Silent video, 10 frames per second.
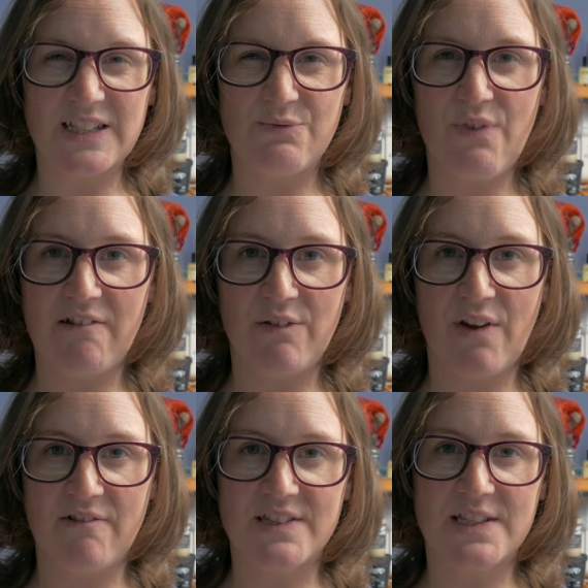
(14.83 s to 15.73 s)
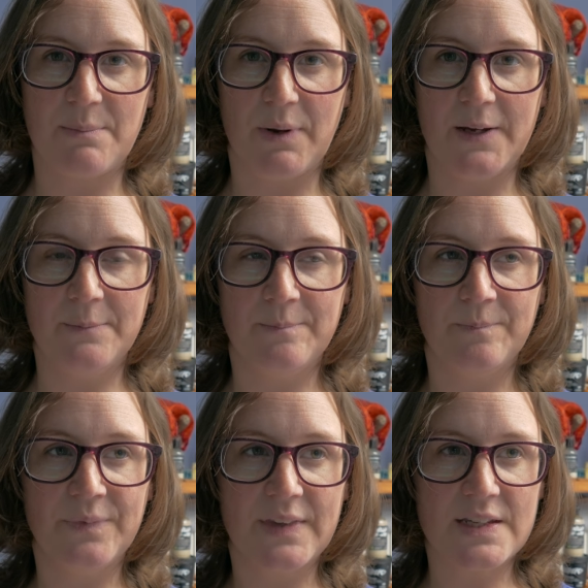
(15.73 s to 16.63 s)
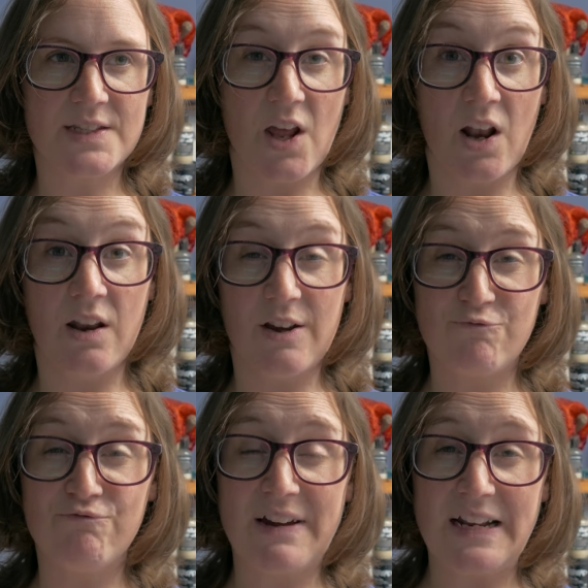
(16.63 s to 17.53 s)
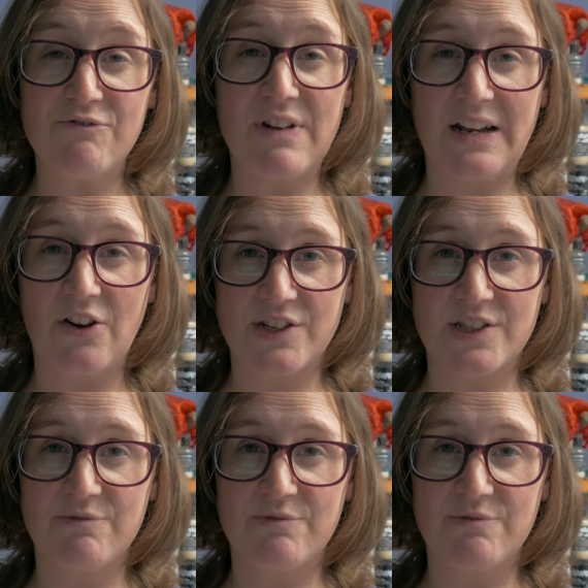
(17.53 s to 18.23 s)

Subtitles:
It's very, very similar. It's a really, really nice